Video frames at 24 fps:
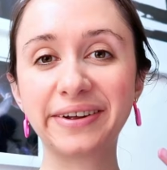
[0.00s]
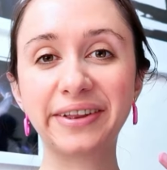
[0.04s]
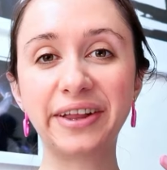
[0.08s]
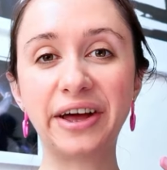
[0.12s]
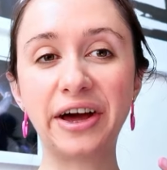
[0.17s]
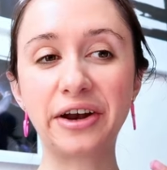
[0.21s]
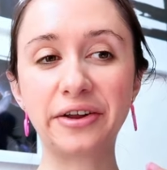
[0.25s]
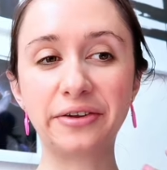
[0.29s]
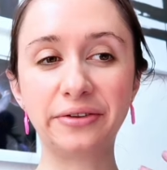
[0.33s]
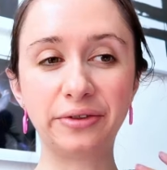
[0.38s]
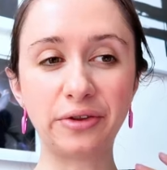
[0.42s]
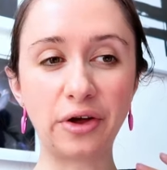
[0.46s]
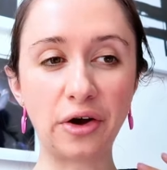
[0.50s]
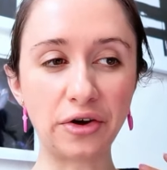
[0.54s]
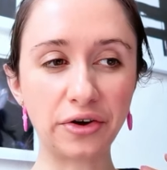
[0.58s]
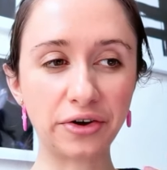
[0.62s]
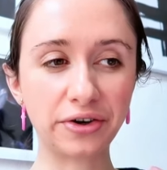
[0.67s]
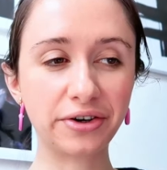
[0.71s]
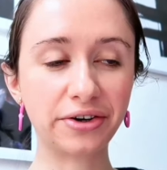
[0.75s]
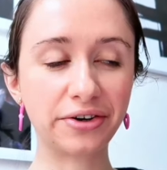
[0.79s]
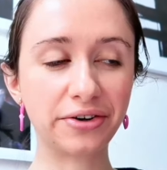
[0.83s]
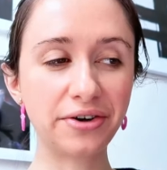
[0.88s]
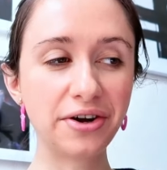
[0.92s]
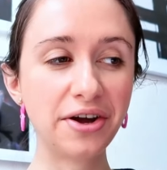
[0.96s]
a lot of
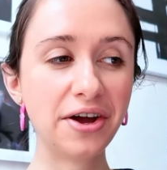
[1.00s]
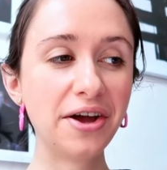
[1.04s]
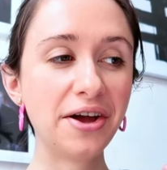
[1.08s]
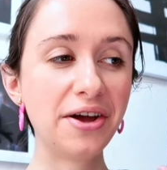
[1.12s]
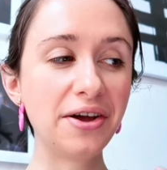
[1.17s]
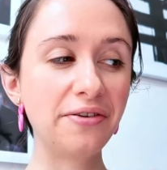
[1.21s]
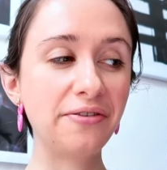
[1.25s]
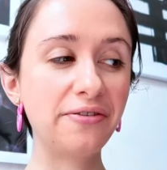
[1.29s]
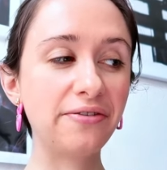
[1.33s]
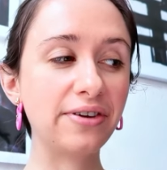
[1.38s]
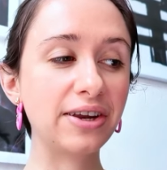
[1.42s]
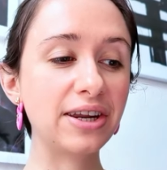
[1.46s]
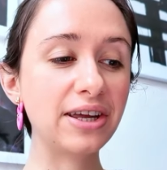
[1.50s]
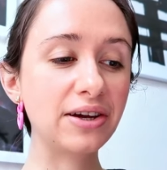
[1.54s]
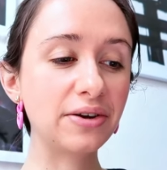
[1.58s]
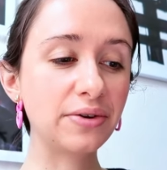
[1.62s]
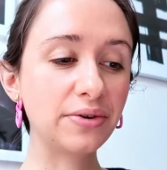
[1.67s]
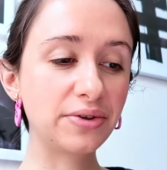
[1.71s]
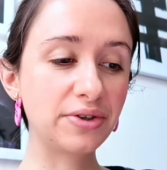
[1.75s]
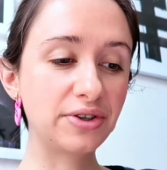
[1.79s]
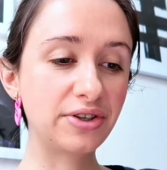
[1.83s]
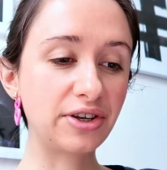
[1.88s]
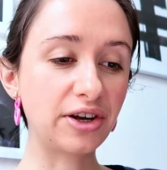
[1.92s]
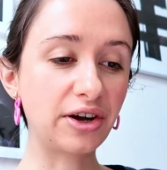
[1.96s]
longer
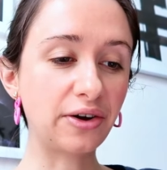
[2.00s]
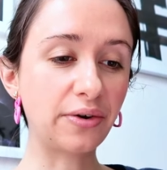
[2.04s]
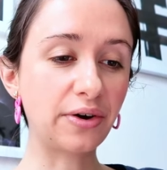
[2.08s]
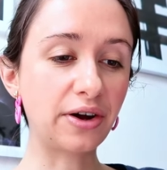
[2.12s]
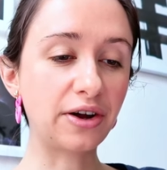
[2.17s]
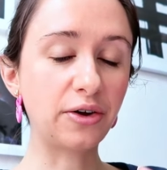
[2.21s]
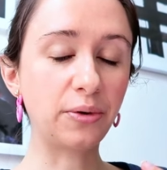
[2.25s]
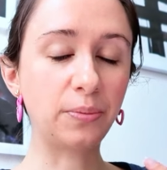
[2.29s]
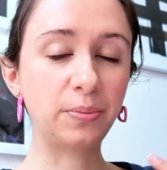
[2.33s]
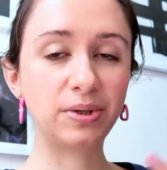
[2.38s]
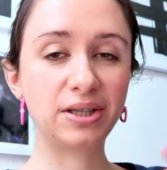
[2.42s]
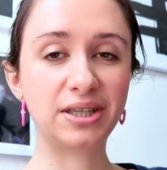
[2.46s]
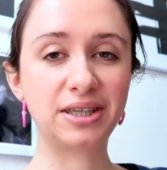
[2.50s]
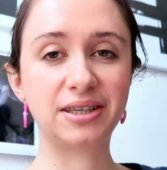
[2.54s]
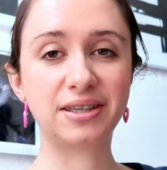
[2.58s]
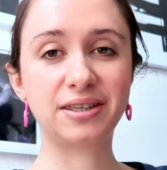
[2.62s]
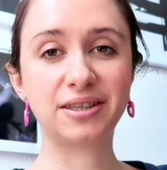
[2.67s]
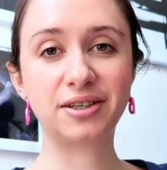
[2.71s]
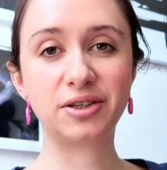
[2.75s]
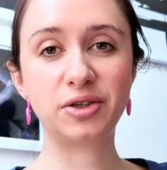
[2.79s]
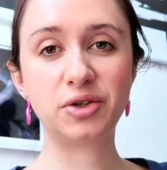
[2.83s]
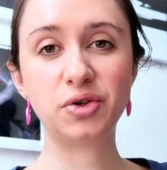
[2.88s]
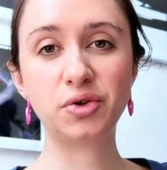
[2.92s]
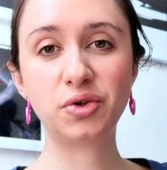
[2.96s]
videos. So I hope this
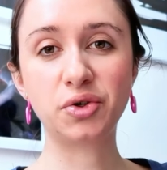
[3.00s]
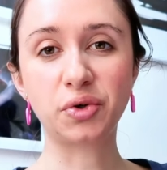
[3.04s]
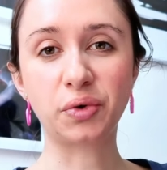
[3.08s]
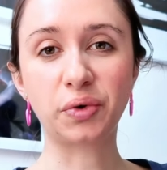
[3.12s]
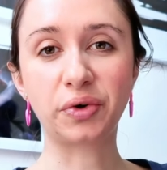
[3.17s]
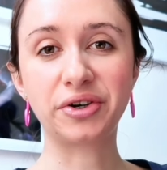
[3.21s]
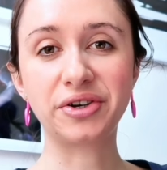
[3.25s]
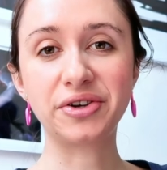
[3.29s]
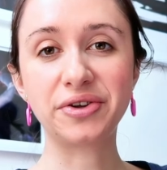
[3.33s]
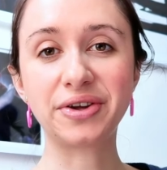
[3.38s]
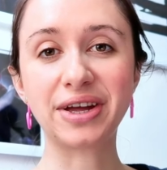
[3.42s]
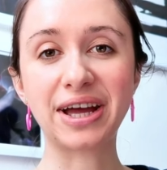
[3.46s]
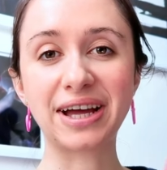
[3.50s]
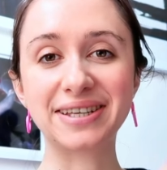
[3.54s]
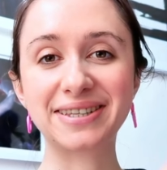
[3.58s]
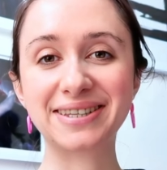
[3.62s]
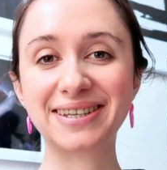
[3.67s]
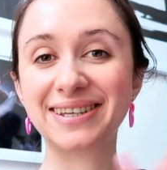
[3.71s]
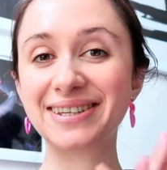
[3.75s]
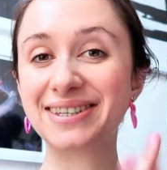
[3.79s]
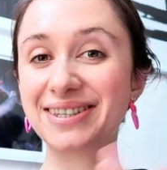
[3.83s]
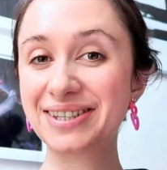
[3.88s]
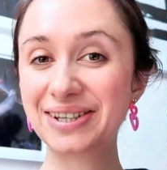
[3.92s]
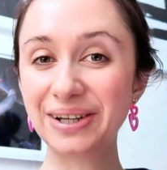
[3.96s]
isn't too short and you guys
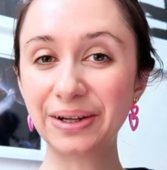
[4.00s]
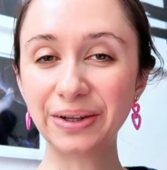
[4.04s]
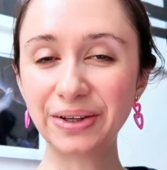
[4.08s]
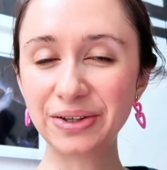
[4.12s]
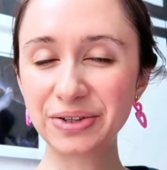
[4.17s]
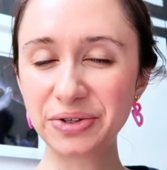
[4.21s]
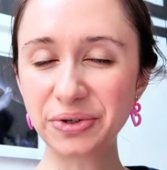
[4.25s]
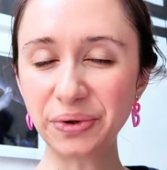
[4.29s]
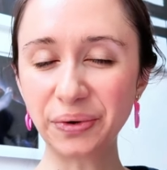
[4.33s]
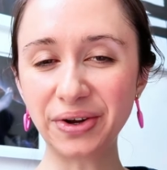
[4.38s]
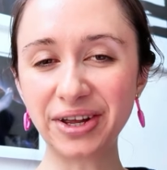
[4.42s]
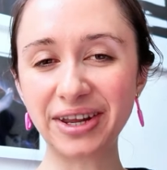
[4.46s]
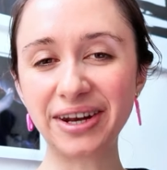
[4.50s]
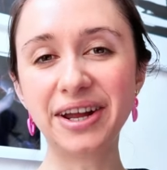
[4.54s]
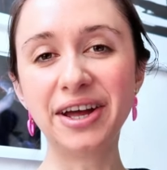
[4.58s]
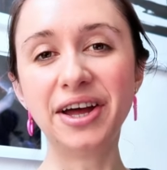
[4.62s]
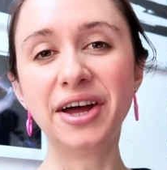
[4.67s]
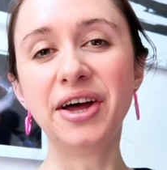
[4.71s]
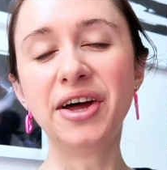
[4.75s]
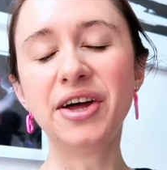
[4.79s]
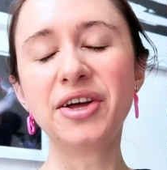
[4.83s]
can still enjoy it.